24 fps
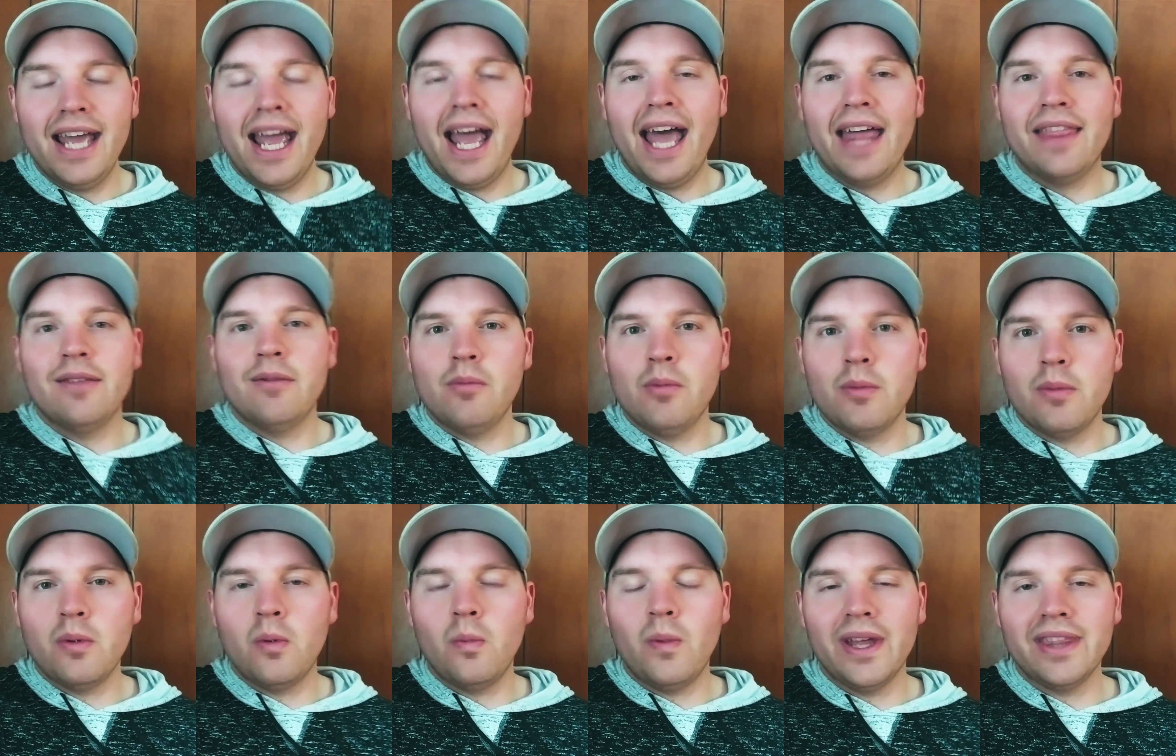And then
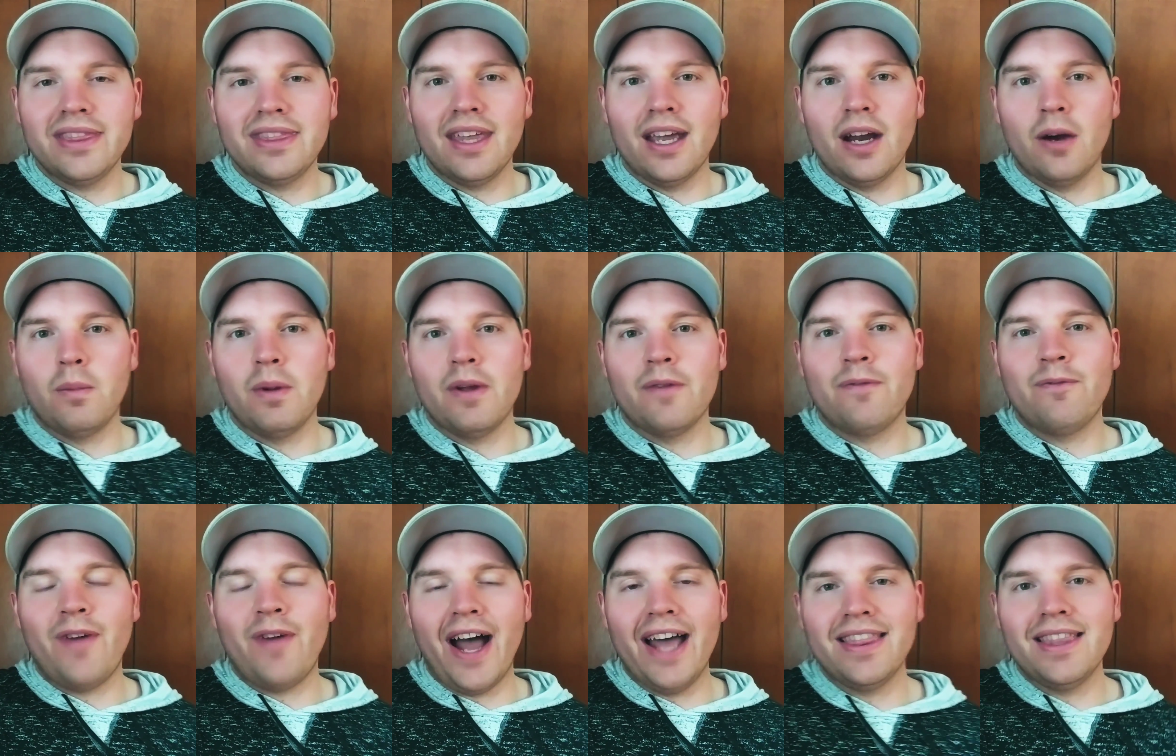when we went there, we
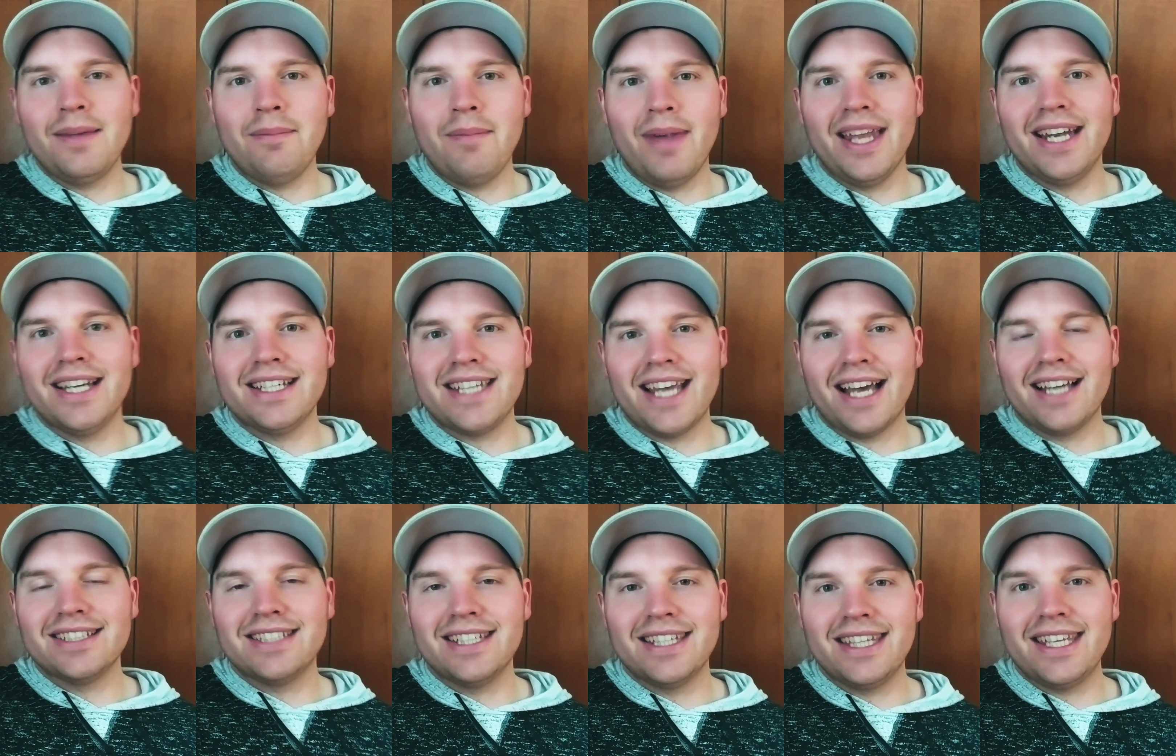finally made it
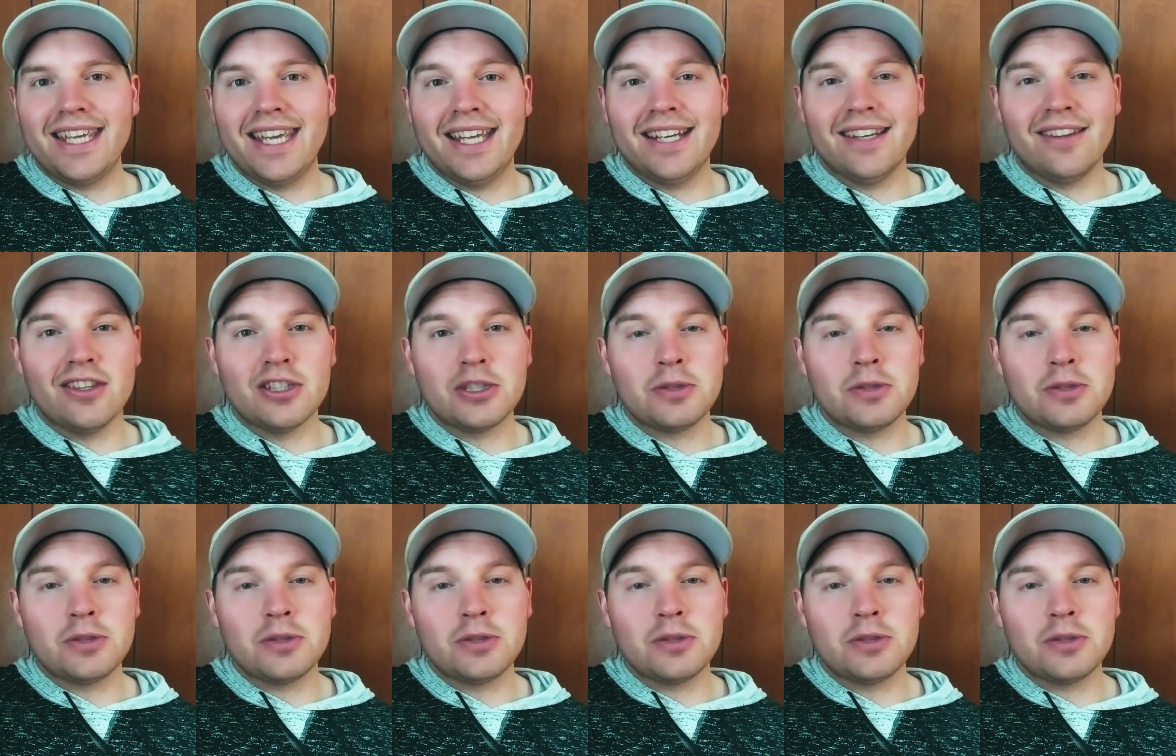down to the end.